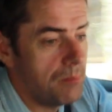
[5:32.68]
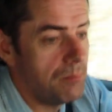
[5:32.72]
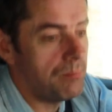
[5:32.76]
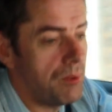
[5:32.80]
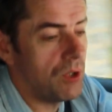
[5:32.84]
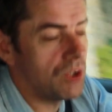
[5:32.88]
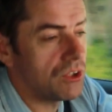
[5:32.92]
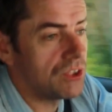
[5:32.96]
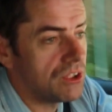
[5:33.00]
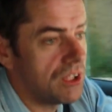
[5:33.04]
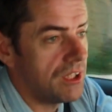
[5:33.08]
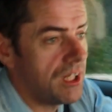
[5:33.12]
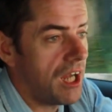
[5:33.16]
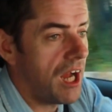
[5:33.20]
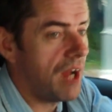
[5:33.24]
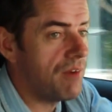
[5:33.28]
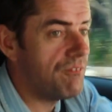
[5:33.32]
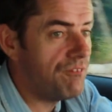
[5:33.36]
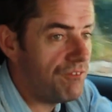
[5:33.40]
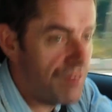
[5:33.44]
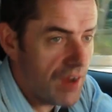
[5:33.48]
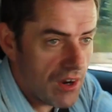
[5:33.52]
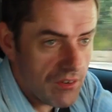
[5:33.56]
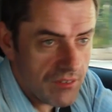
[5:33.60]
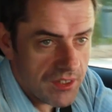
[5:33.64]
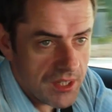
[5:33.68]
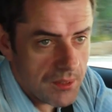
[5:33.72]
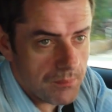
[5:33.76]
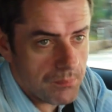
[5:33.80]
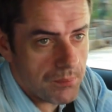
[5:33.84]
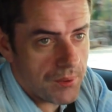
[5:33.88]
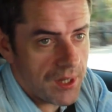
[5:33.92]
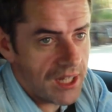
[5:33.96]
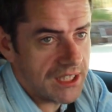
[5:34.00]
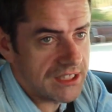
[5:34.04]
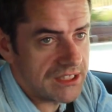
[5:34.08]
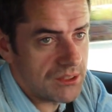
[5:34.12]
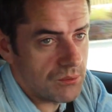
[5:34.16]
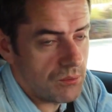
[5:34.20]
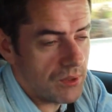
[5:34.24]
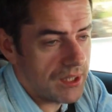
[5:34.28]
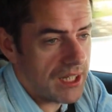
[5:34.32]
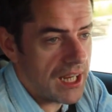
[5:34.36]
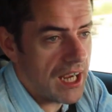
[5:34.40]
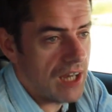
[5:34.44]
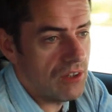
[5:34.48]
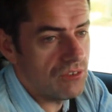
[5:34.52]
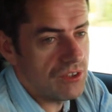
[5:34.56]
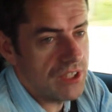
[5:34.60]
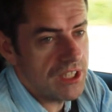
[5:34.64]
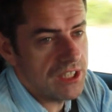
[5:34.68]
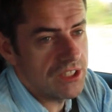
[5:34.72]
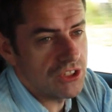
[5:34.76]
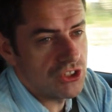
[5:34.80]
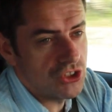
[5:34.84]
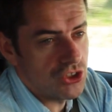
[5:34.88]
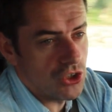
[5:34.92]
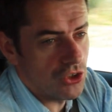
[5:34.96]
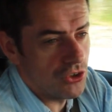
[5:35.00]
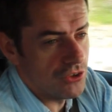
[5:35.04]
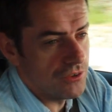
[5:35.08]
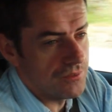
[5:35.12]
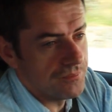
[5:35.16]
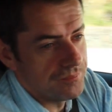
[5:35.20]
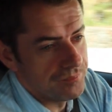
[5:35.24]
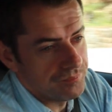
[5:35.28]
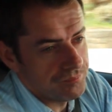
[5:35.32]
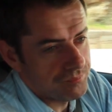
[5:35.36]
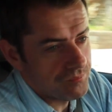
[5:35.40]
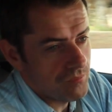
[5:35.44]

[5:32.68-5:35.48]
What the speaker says: But I'm very impressed with what Audi has done.